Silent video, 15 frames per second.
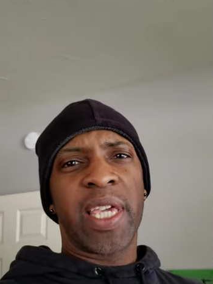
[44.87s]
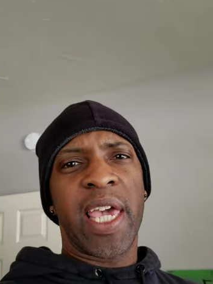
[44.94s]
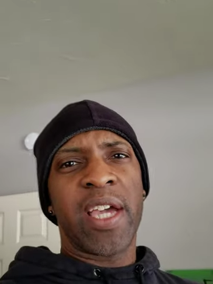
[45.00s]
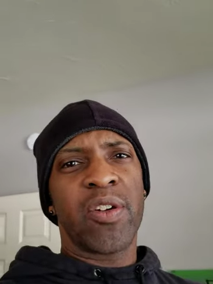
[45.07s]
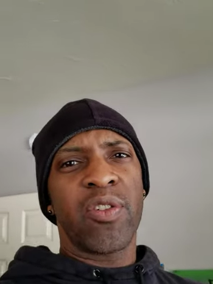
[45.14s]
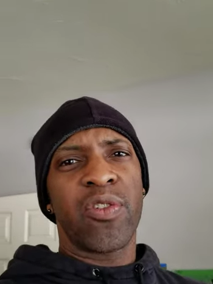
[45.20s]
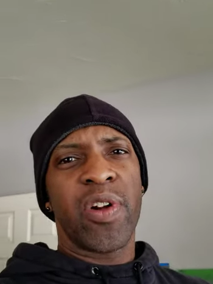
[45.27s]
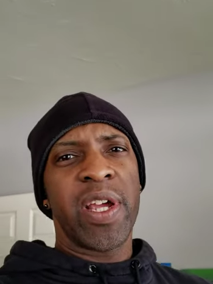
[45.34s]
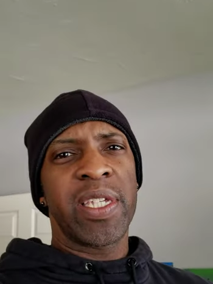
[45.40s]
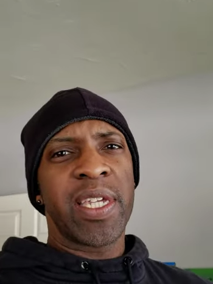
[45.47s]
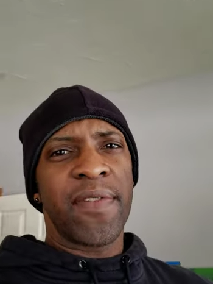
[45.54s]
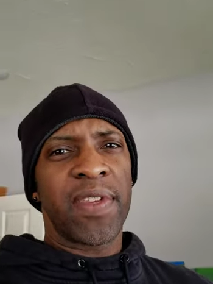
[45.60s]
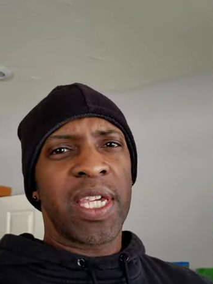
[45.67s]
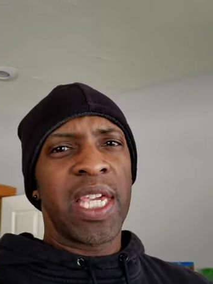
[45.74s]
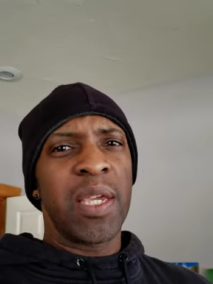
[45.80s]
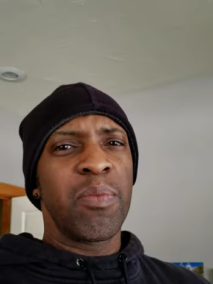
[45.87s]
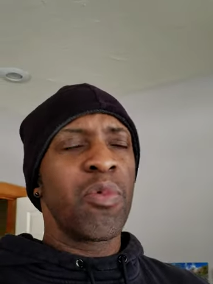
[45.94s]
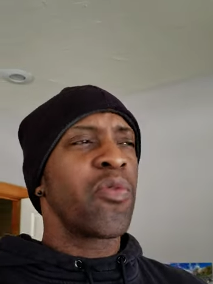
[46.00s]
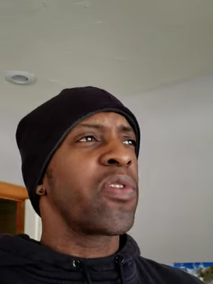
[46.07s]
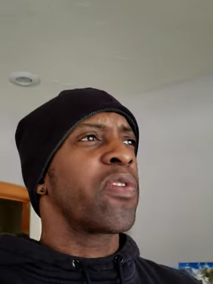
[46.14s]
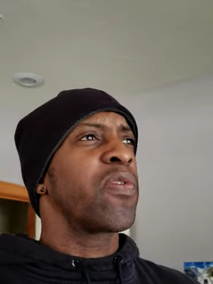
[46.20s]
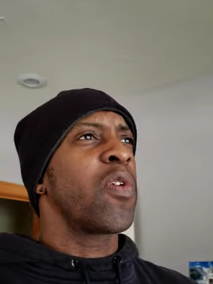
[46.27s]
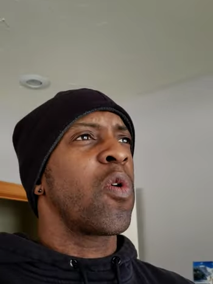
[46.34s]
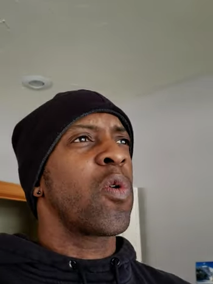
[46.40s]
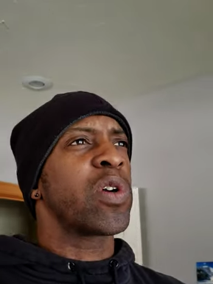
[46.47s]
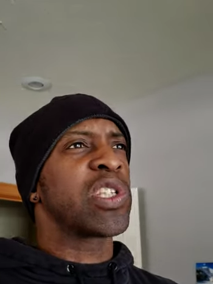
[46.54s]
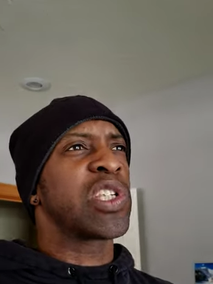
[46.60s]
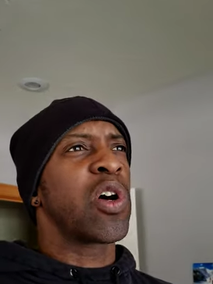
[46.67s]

Can't go crazy, I have to keep moving forward.